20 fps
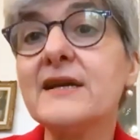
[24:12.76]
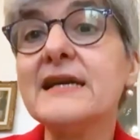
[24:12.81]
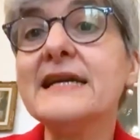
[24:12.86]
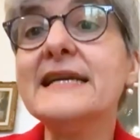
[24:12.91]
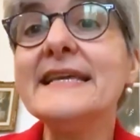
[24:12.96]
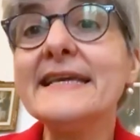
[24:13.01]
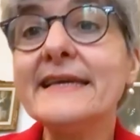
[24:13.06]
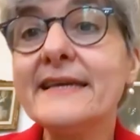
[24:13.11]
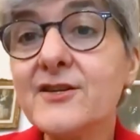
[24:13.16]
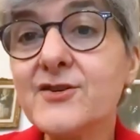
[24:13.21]

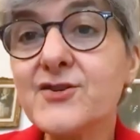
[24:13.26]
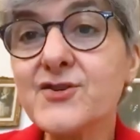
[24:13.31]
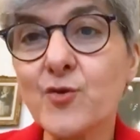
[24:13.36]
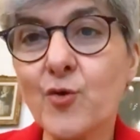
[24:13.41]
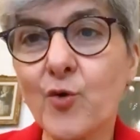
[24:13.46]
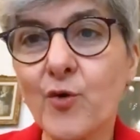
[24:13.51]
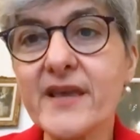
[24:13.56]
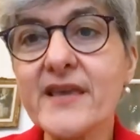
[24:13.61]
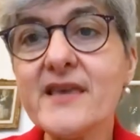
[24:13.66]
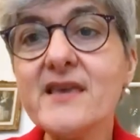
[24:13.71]
leakage
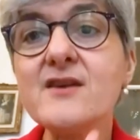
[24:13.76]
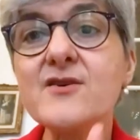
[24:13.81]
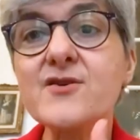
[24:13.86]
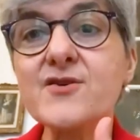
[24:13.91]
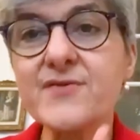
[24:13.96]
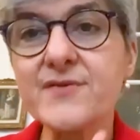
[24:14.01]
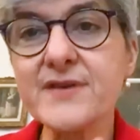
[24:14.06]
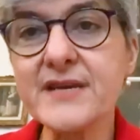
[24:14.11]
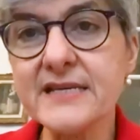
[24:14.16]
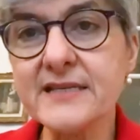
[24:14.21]
or
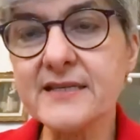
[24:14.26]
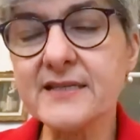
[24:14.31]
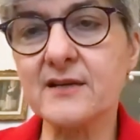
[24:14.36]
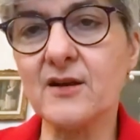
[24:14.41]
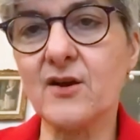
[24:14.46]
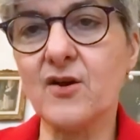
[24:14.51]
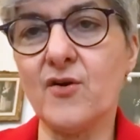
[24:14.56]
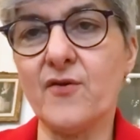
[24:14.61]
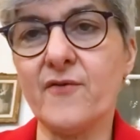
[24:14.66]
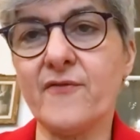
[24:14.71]
increase
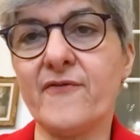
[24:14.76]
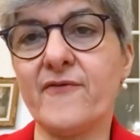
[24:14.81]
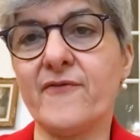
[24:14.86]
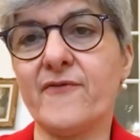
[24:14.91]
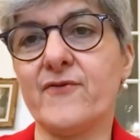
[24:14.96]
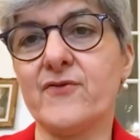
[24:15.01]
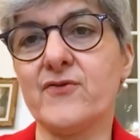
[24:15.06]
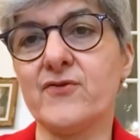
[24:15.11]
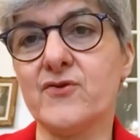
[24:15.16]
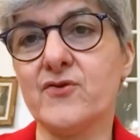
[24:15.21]
of
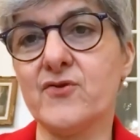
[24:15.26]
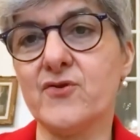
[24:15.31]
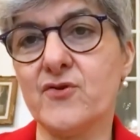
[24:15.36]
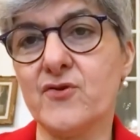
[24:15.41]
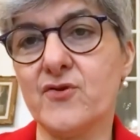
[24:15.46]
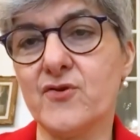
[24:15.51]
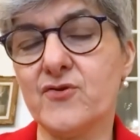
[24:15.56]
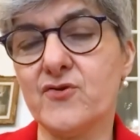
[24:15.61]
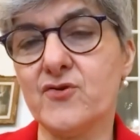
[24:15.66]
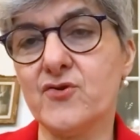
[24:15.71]

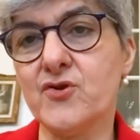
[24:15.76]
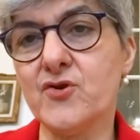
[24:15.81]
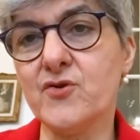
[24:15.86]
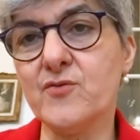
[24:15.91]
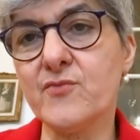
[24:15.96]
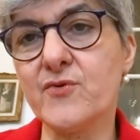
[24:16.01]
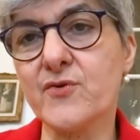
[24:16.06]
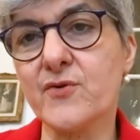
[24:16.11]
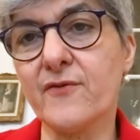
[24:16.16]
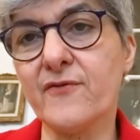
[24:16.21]
the
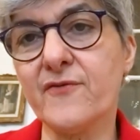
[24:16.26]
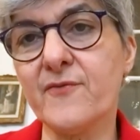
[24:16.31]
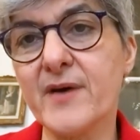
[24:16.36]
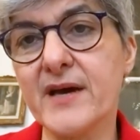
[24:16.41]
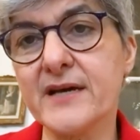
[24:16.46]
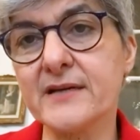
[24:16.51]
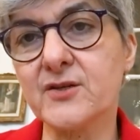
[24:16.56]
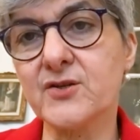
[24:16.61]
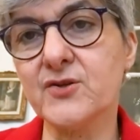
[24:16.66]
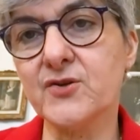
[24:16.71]
number of
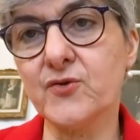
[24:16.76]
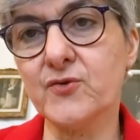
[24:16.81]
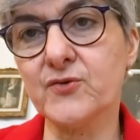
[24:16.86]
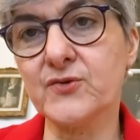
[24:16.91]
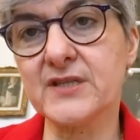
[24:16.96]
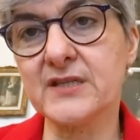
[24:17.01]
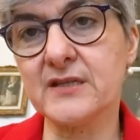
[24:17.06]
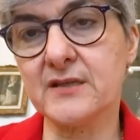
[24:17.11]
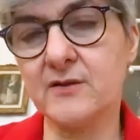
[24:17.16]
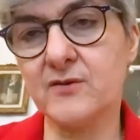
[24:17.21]

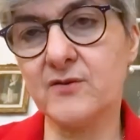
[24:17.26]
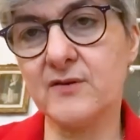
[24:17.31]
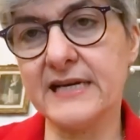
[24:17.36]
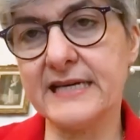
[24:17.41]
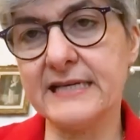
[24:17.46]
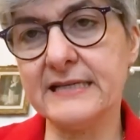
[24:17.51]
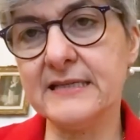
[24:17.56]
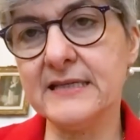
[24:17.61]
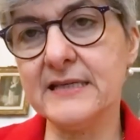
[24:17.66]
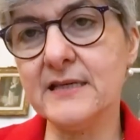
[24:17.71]
banknotes
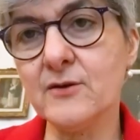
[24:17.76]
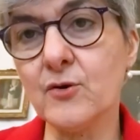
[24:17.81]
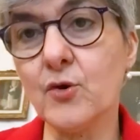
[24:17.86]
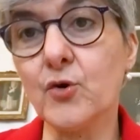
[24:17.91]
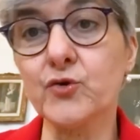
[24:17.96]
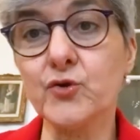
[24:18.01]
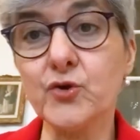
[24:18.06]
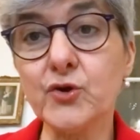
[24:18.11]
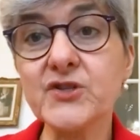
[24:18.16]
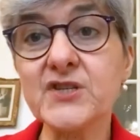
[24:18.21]
circulating,
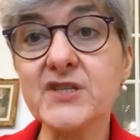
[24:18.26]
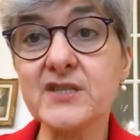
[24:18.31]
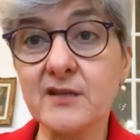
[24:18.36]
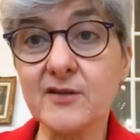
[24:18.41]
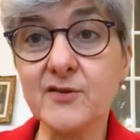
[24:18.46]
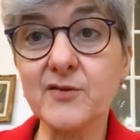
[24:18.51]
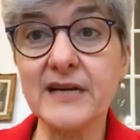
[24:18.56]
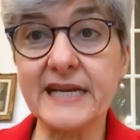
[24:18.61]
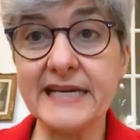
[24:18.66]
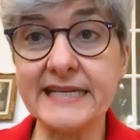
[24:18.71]
or not
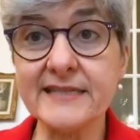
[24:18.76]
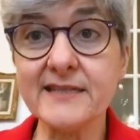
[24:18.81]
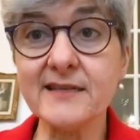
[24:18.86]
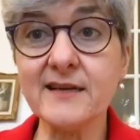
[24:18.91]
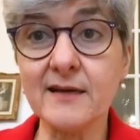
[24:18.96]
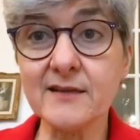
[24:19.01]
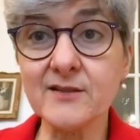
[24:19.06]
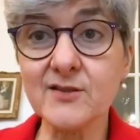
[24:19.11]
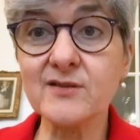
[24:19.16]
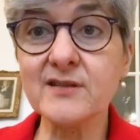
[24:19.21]

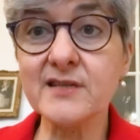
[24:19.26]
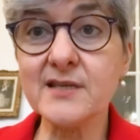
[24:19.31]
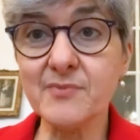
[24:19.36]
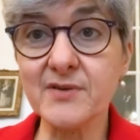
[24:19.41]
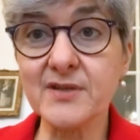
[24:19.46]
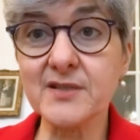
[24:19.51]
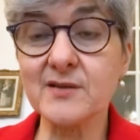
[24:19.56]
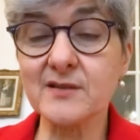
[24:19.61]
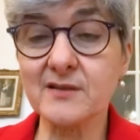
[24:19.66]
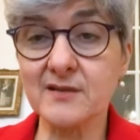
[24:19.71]
circulating actually,
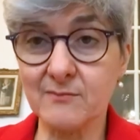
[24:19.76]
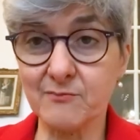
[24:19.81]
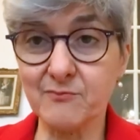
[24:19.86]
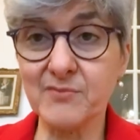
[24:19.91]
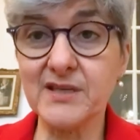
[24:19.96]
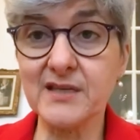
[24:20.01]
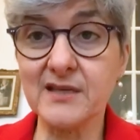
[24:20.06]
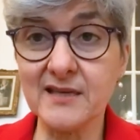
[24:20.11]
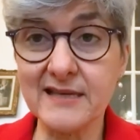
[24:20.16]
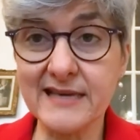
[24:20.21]
but
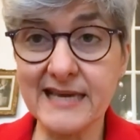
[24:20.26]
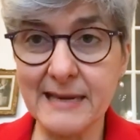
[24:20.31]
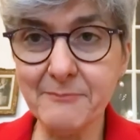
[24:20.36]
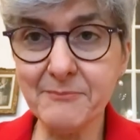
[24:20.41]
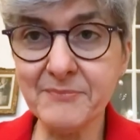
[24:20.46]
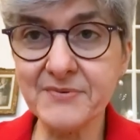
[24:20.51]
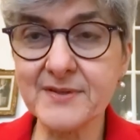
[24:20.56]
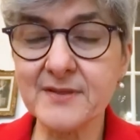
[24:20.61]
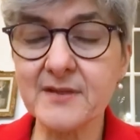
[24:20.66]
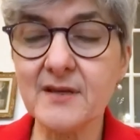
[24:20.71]
being
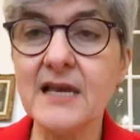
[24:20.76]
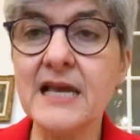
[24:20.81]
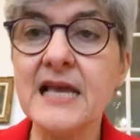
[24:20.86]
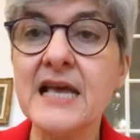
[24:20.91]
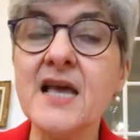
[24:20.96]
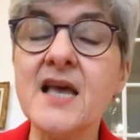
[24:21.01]
kept.